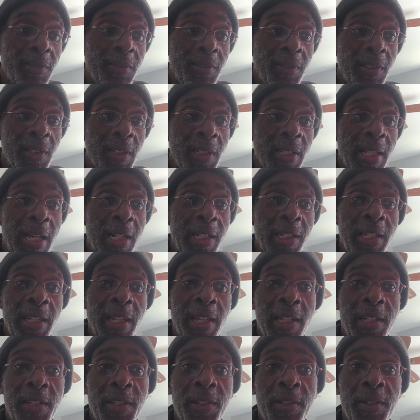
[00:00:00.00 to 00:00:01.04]
A lot of
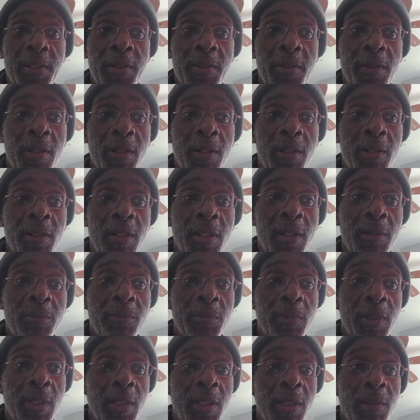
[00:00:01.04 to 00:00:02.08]
cases,
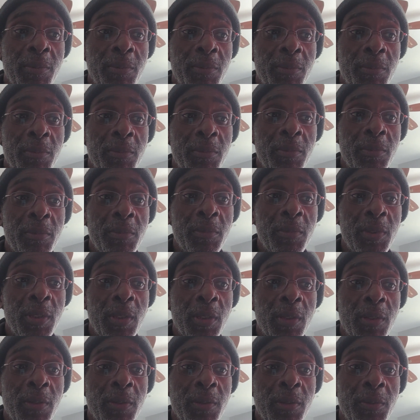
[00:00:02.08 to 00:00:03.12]

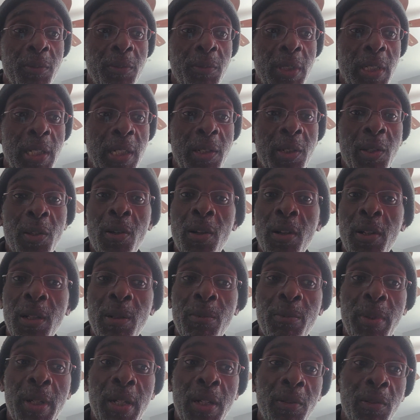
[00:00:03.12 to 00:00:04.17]
where they're talking
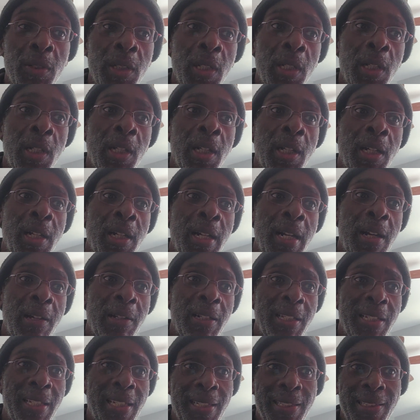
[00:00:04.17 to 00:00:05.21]
about how
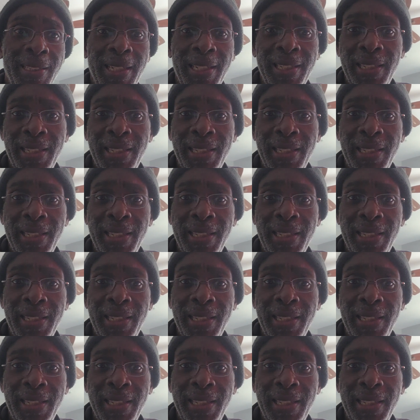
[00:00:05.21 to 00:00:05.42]
they get their